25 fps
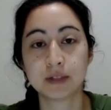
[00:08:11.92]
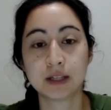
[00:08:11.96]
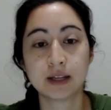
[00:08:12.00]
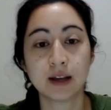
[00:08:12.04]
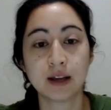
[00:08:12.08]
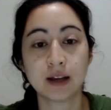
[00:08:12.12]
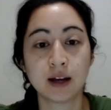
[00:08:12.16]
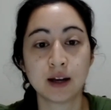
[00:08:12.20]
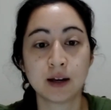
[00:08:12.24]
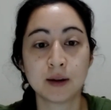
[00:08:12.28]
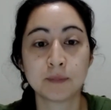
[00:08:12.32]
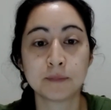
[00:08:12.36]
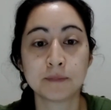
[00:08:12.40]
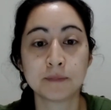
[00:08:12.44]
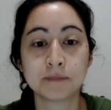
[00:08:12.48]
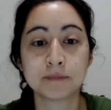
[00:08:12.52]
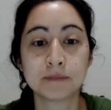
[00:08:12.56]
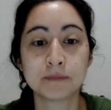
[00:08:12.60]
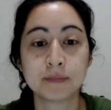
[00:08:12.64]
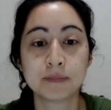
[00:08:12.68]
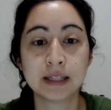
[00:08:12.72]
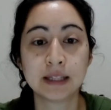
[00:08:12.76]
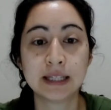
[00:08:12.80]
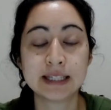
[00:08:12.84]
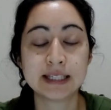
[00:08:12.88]
of
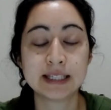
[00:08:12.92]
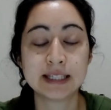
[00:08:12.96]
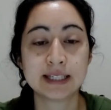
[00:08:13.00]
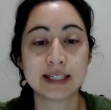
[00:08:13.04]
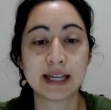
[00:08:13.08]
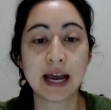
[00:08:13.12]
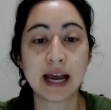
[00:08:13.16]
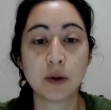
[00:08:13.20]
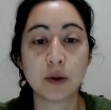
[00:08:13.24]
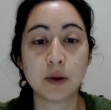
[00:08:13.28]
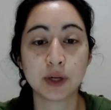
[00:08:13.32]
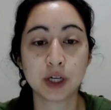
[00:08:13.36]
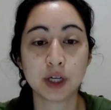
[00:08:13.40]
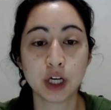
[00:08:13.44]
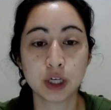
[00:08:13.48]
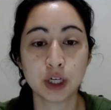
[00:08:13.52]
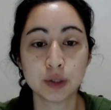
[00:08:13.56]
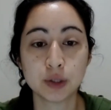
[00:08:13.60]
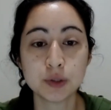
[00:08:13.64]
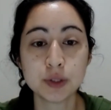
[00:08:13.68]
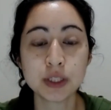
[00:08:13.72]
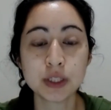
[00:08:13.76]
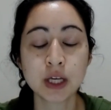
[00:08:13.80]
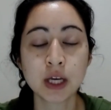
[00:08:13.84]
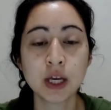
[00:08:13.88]
listen to how it
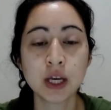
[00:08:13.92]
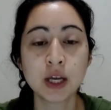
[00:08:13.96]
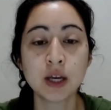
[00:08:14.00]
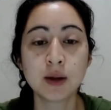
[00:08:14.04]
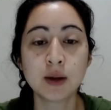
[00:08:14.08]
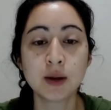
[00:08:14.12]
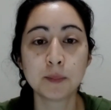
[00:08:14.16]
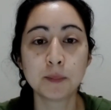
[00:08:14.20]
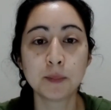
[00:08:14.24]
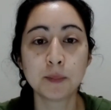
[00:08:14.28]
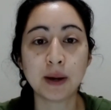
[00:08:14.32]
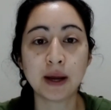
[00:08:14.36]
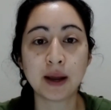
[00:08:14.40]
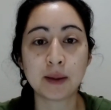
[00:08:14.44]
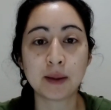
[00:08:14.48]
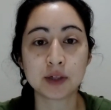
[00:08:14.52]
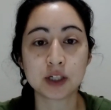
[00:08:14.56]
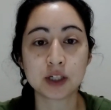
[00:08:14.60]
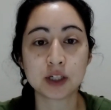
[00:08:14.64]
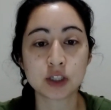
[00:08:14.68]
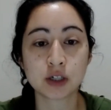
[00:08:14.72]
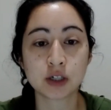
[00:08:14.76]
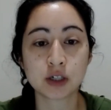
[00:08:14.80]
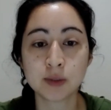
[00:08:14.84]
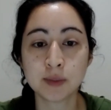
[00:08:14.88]
goes. But I'm going to
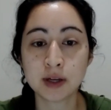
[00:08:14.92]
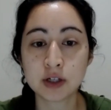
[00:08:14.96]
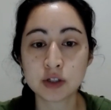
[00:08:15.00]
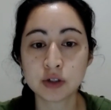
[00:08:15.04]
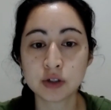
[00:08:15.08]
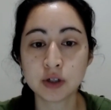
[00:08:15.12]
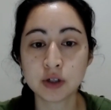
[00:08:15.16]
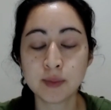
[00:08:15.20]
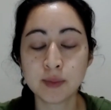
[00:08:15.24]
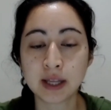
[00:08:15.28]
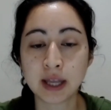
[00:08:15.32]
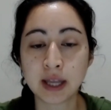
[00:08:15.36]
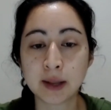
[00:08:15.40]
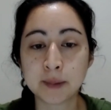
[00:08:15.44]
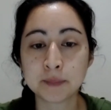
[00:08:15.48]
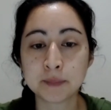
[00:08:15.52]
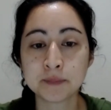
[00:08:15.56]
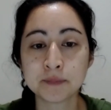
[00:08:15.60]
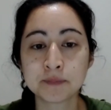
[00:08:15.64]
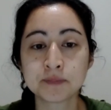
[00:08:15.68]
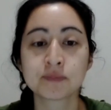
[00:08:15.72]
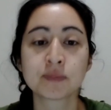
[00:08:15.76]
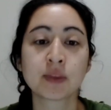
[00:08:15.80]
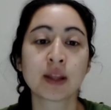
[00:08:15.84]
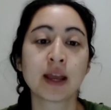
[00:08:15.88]
start the metronome
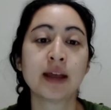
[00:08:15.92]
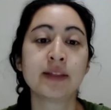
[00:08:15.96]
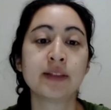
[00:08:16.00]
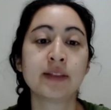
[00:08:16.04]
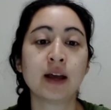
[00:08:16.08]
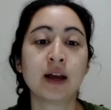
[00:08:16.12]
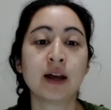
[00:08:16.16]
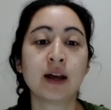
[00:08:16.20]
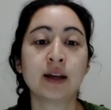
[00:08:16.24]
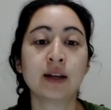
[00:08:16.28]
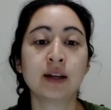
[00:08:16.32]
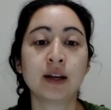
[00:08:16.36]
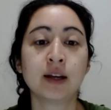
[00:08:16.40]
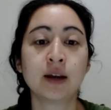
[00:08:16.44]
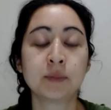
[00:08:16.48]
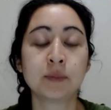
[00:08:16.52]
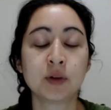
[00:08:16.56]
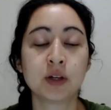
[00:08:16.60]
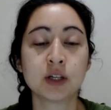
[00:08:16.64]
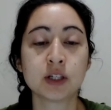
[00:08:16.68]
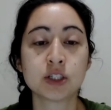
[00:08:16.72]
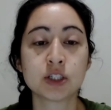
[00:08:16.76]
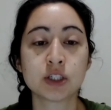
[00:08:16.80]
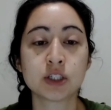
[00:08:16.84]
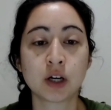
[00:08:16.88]
again, and then I'm
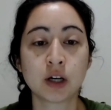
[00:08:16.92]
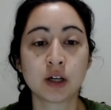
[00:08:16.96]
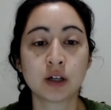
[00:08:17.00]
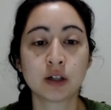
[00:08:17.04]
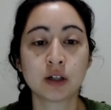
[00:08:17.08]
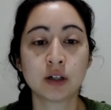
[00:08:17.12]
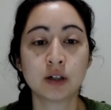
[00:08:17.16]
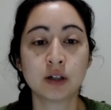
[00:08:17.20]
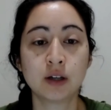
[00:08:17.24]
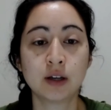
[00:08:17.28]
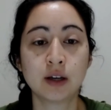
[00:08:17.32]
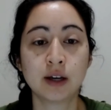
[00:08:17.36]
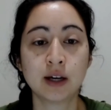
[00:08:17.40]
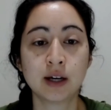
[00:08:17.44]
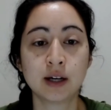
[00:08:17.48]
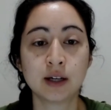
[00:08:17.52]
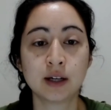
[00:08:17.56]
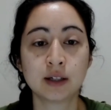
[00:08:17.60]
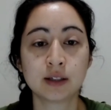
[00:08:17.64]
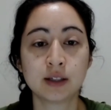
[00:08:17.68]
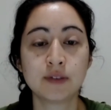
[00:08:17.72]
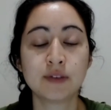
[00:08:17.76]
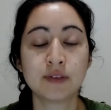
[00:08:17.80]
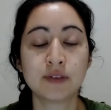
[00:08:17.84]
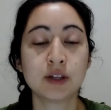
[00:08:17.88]
going to start
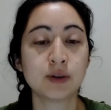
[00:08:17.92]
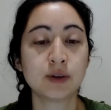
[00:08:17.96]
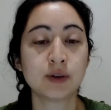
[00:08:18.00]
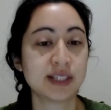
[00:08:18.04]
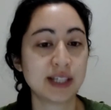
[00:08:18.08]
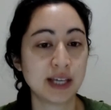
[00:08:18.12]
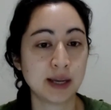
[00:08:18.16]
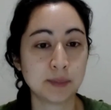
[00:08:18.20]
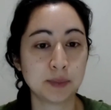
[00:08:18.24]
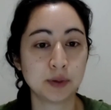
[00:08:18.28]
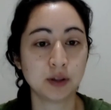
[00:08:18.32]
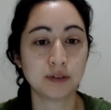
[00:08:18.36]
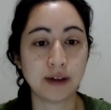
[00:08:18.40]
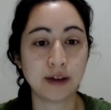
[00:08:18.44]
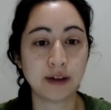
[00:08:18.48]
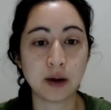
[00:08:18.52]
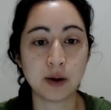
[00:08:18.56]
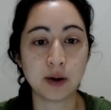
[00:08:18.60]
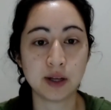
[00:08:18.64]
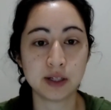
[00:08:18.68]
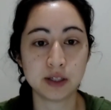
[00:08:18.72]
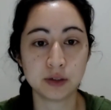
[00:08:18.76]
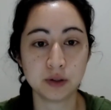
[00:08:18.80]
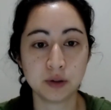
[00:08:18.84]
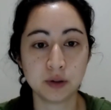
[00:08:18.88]
giving you a sample of how
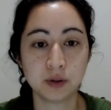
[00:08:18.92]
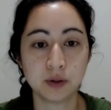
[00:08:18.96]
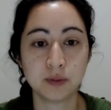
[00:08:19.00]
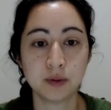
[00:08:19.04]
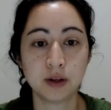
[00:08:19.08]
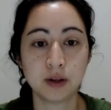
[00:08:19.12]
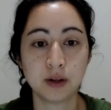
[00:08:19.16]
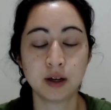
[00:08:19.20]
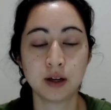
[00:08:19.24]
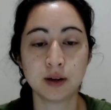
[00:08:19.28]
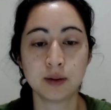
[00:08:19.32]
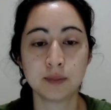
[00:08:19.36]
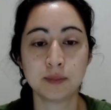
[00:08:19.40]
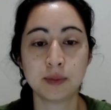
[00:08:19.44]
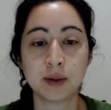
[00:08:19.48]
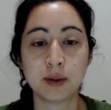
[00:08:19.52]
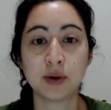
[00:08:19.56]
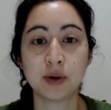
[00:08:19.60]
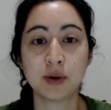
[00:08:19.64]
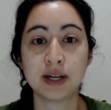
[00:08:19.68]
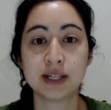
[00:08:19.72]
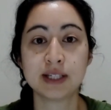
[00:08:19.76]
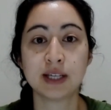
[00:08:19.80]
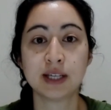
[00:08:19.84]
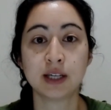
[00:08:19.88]
I do
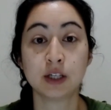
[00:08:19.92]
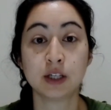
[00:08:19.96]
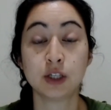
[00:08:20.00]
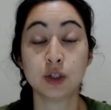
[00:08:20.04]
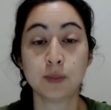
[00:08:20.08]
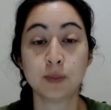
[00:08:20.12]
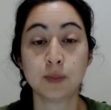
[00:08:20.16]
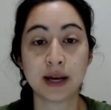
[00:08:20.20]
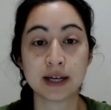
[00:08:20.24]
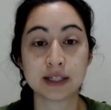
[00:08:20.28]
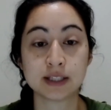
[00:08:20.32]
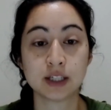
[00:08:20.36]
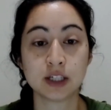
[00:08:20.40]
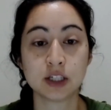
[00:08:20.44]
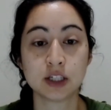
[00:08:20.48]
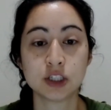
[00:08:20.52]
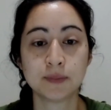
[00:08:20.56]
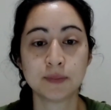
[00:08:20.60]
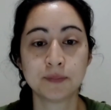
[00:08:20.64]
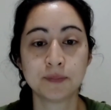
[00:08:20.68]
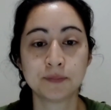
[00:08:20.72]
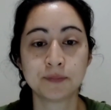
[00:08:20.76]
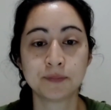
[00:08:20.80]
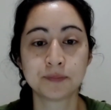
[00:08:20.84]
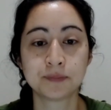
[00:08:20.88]
memorizing a new passage.
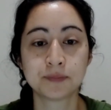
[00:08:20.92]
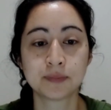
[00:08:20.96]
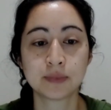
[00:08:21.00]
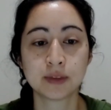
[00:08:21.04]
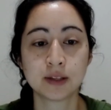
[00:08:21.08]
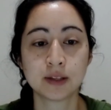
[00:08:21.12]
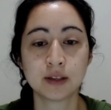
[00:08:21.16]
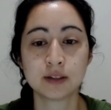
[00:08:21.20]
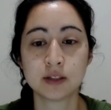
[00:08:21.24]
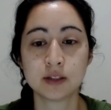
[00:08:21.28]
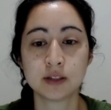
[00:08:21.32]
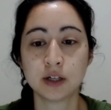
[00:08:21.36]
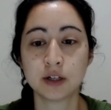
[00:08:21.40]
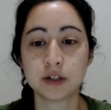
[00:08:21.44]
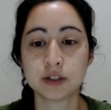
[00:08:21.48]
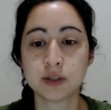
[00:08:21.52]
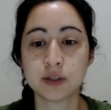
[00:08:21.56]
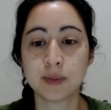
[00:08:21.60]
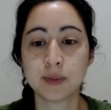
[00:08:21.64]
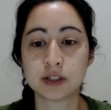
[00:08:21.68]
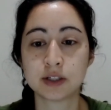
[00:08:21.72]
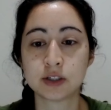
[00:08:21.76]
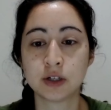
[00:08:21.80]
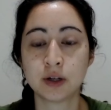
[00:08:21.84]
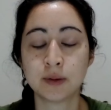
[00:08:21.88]
So here's the
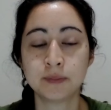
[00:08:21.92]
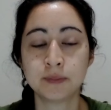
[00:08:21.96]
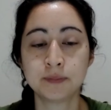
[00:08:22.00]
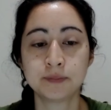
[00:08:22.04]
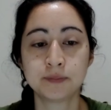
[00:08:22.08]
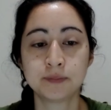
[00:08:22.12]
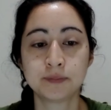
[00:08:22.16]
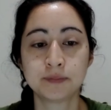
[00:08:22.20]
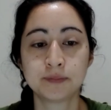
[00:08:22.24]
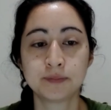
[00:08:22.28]
metronome.